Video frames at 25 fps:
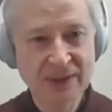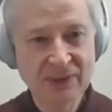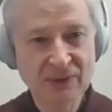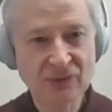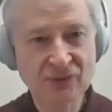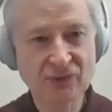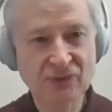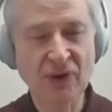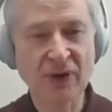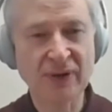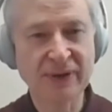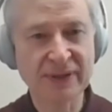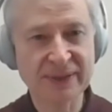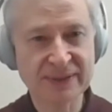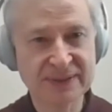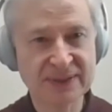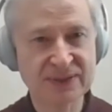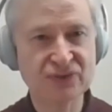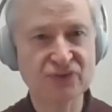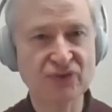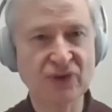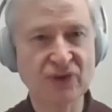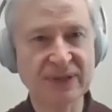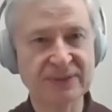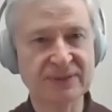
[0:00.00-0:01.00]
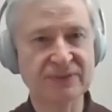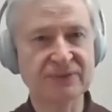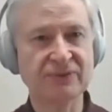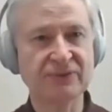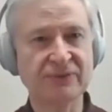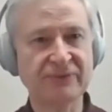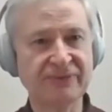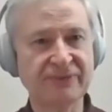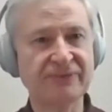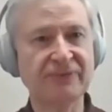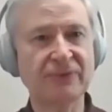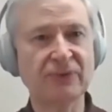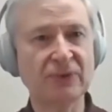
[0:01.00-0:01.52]
chronic stressor
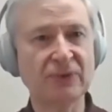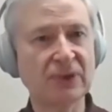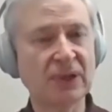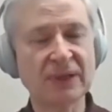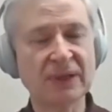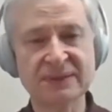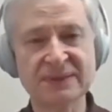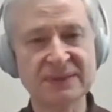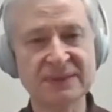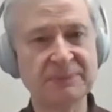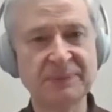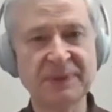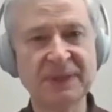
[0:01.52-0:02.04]
for lots of